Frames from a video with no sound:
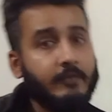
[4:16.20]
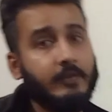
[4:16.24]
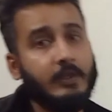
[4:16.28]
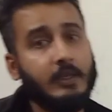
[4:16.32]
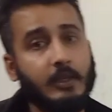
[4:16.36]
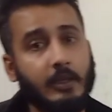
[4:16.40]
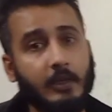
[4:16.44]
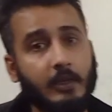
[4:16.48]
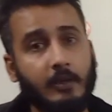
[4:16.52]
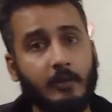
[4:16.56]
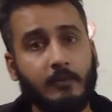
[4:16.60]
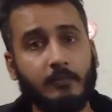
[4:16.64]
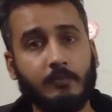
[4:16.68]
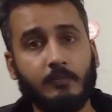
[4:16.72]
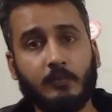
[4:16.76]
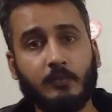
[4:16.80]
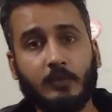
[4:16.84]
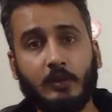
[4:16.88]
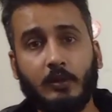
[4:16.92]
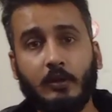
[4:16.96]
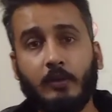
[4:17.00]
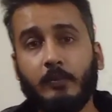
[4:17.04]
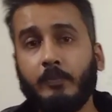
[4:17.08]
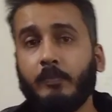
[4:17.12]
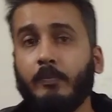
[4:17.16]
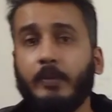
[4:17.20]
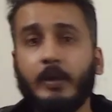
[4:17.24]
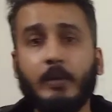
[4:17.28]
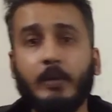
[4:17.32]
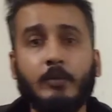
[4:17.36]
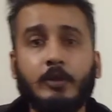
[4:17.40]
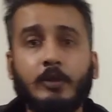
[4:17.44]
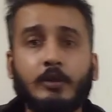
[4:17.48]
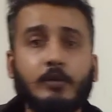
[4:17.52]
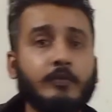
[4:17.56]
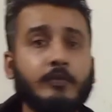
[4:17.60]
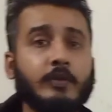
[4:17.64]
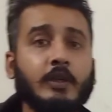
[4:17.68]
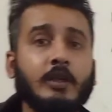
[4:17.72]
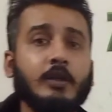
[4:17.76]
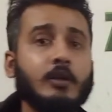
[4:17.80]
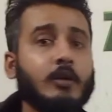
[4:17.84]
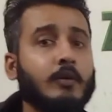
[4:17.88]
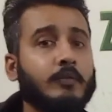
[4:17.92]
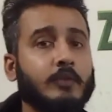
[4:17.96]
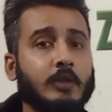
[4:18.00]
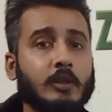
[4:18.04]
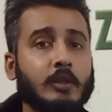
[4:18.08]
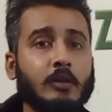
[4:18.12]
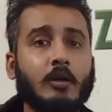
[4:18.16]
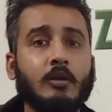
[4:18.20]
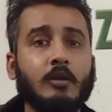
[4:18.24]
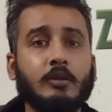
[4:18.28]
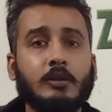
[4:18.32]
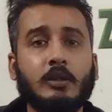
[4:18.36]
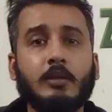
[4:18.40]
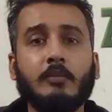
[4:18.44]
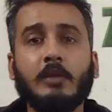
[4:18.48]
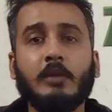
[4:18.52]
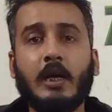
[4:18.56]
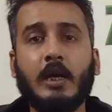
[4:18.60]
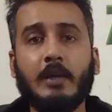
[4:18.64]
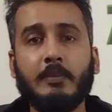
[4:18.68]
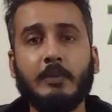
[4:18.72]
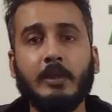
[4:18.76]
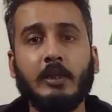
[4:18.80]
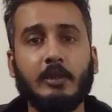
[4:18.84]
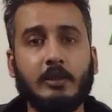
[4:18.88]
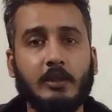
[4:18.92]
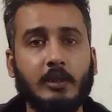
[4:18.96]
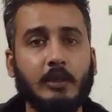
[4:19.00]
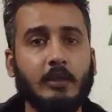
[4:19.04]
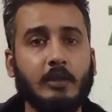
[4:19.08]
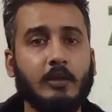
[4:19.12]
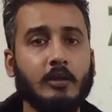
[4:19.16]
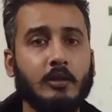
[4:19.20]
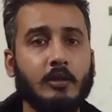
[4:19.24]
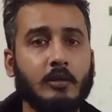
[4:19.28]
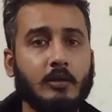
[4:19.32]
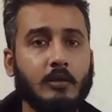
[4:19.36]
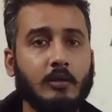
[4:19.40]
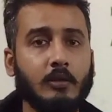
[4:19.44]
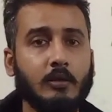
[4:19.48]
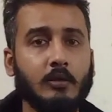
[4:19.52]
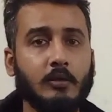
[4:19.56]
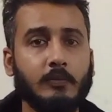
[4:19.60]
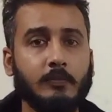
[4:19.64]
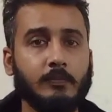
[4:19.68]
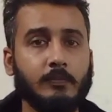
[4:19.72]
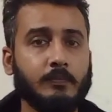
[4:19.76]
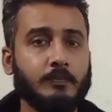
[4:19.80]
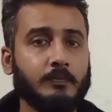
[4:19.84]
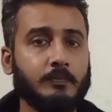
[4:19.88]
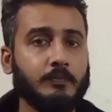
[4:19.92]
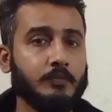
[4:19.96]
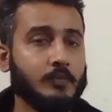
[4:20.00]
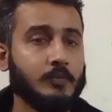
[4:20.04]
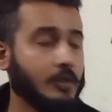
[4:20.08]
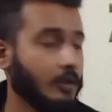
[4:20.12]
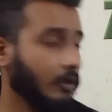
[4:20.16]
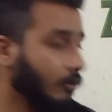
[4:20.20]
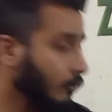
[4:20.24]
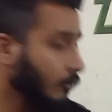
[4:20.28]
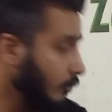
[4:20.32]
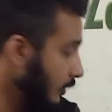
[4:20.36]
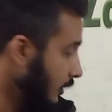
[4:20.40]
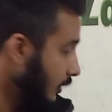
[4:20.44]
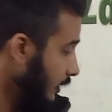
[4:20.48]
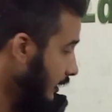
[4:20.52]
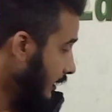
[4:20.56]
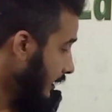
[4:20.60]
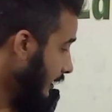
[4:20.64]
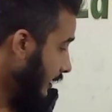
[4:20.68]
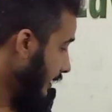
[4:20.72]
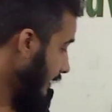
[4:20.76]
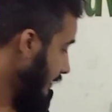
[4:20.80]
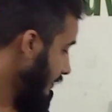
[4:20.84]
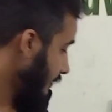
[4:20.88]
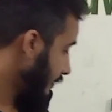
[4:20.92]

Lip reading: any, or payment of any of the long-term liability. So in